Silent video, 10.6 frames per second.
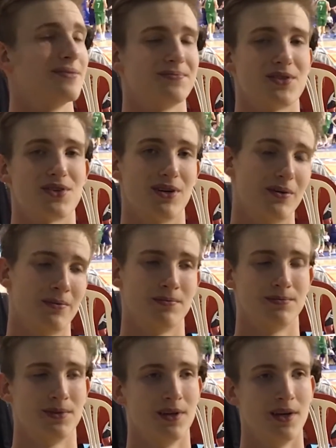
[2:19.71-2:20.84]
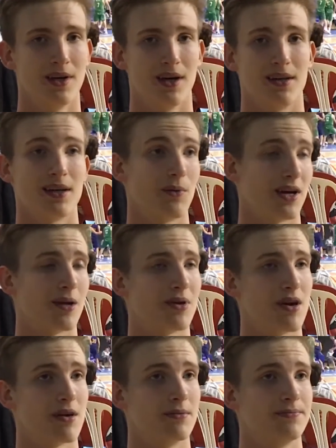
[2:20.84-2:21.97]
Yeah, so, and then we came
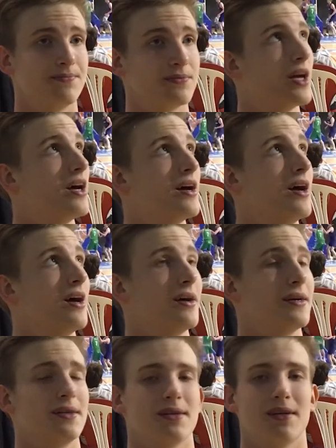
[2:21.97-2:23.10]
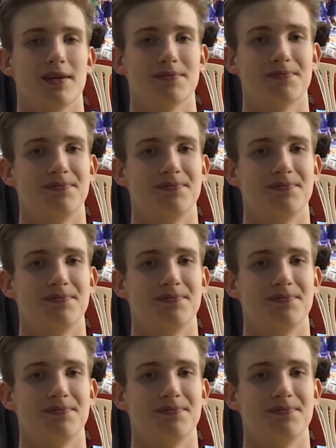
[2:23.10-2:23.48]
here. Yeah.